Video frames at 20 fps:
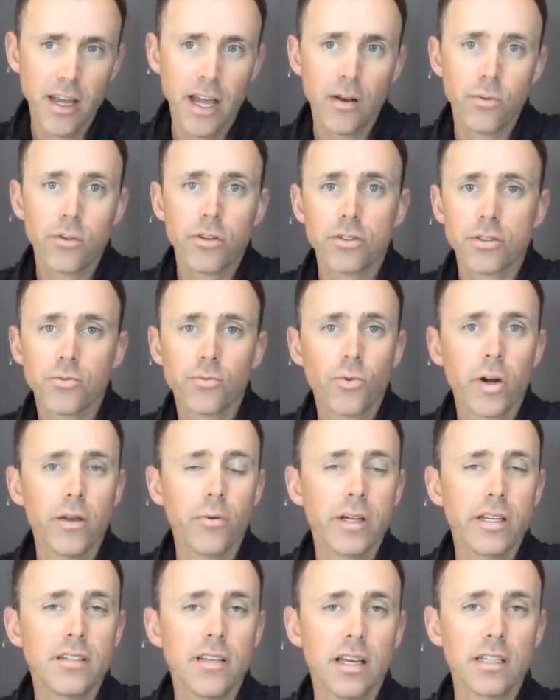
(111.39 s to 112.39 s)
And there's a way
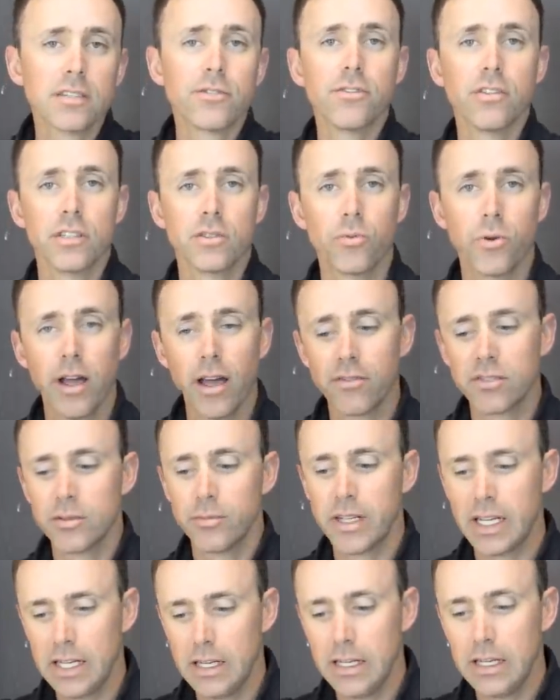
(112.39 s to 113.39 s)
we test for this. We have
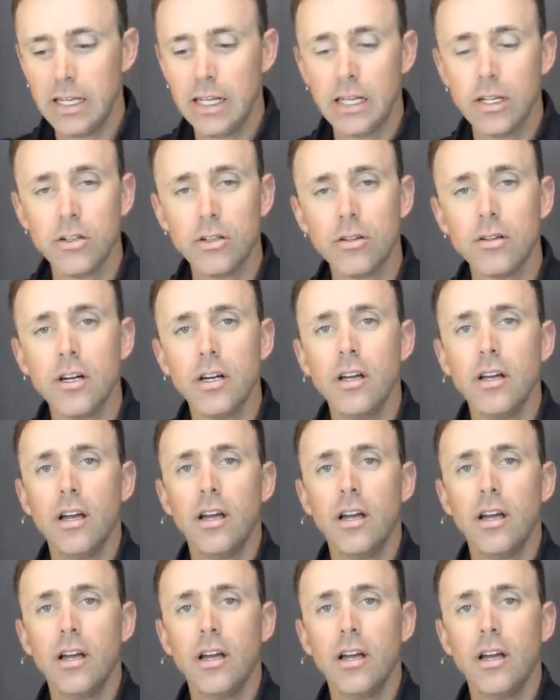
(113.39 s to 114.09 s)
somebody kneel